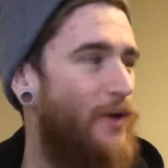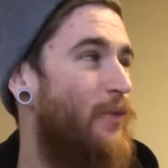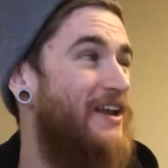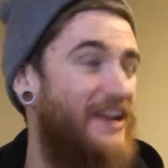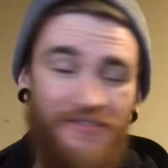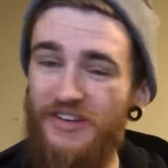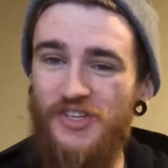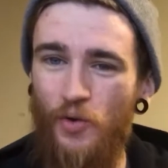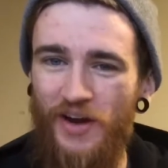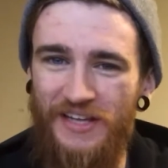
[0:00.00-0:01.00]
We did
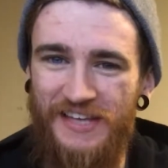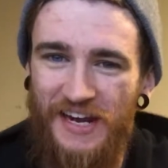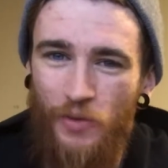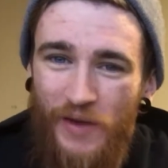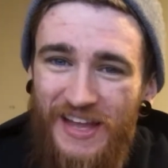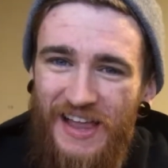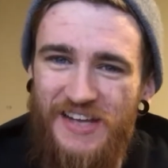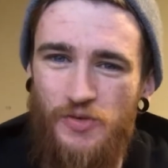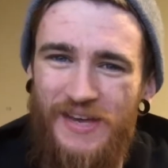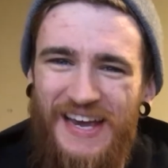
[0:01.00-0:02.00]
inventory at the end of the week
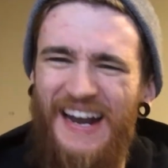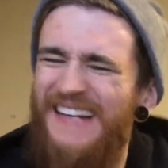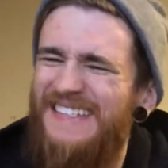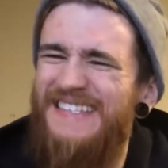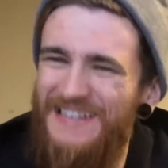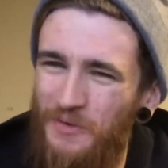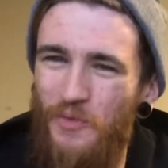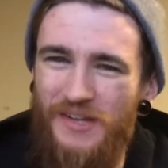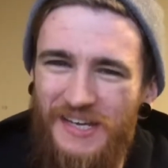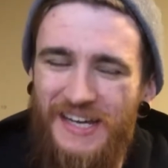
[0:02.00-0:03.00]
last week, and I didn't
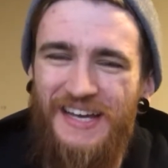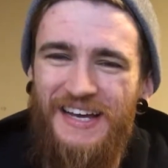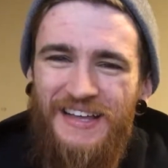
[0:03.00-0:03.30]
really